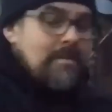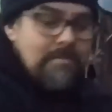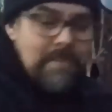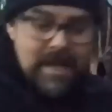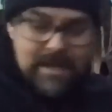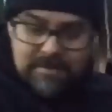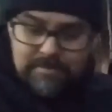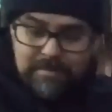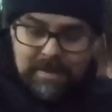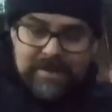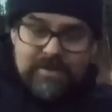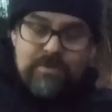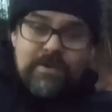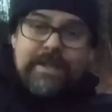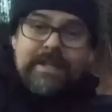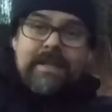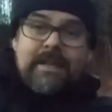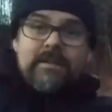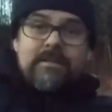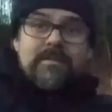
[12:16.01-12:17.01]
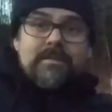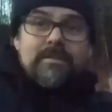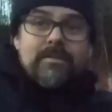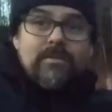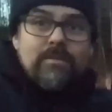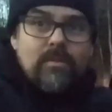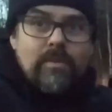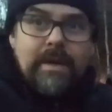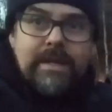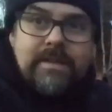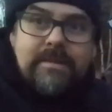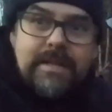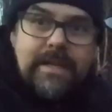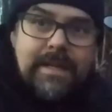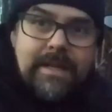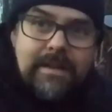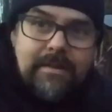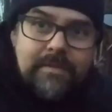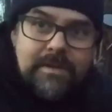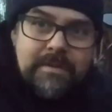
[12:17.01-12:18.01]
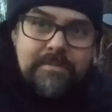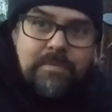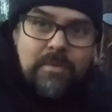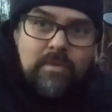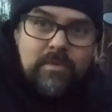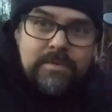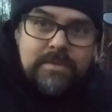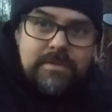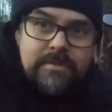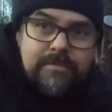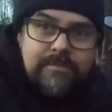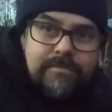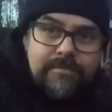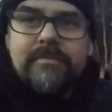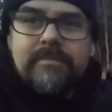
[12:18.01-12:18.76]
But my trick is, wait a second, I'm pause.